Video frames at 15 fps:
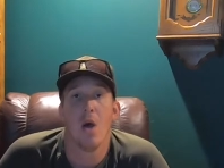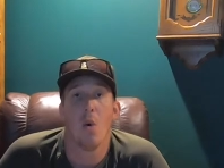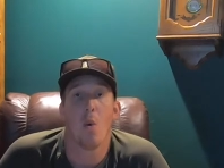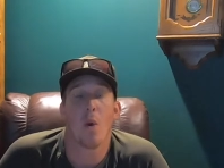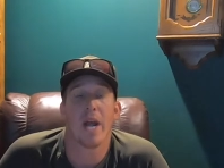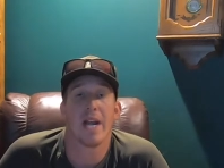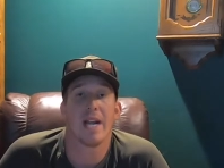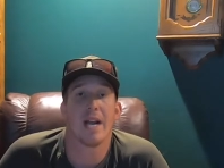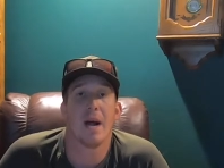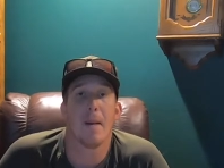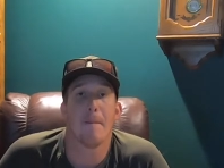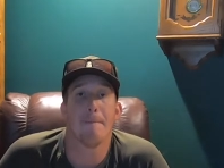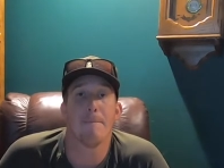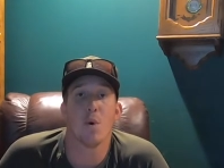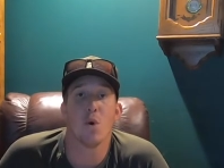We ended
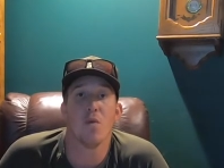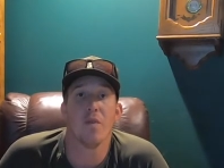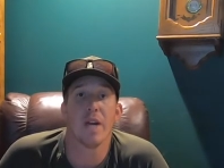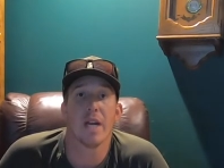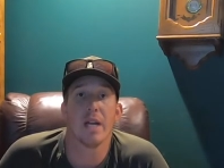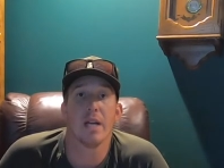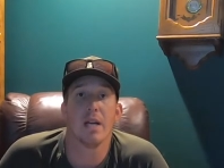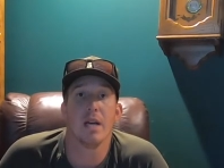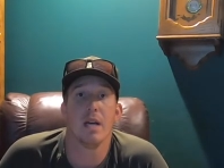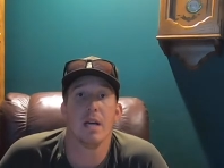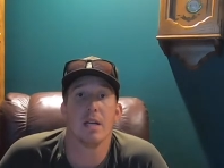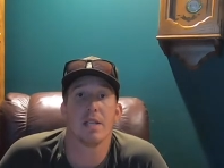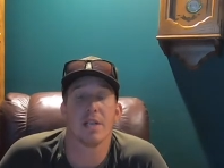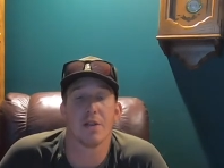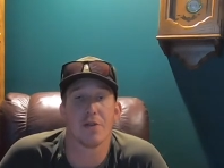up moving
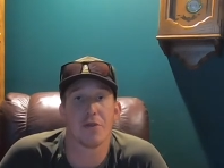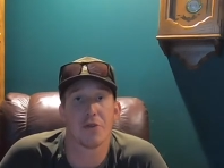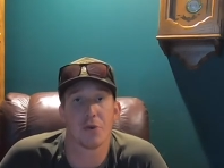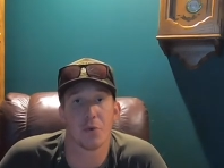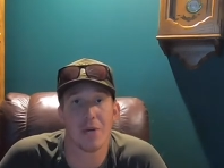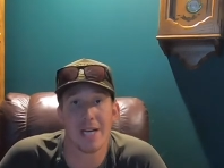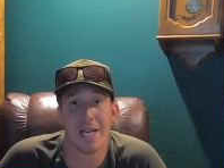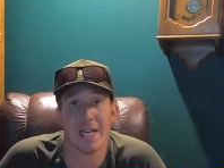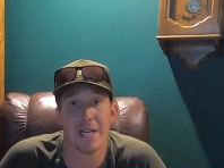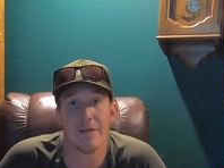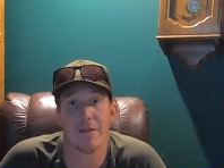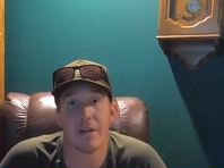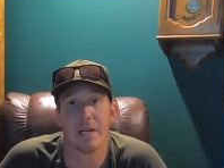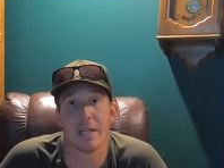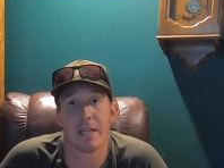to three
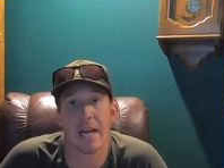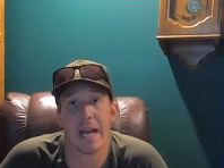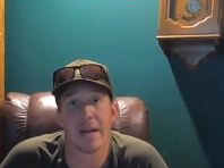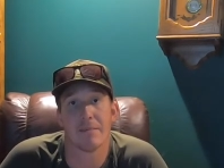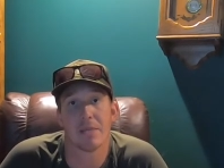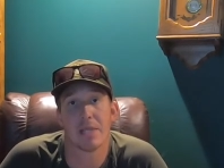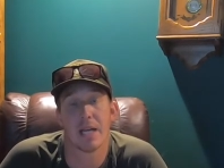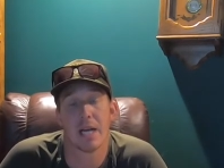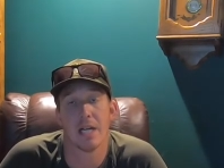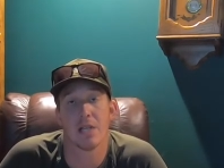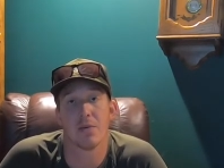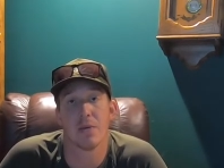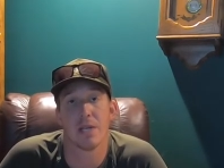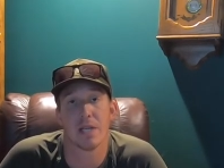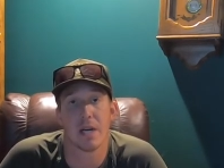different
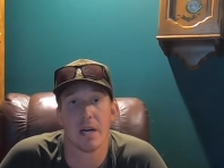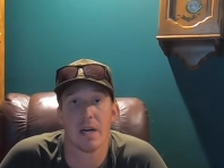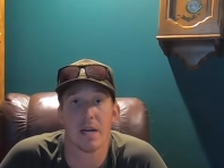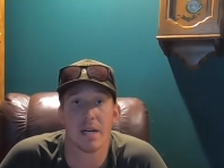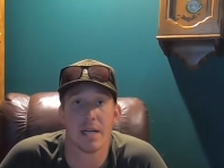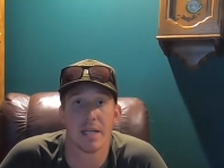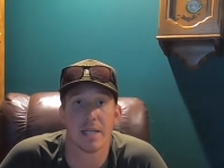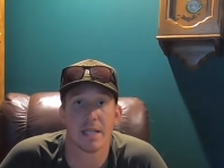campsites. We started in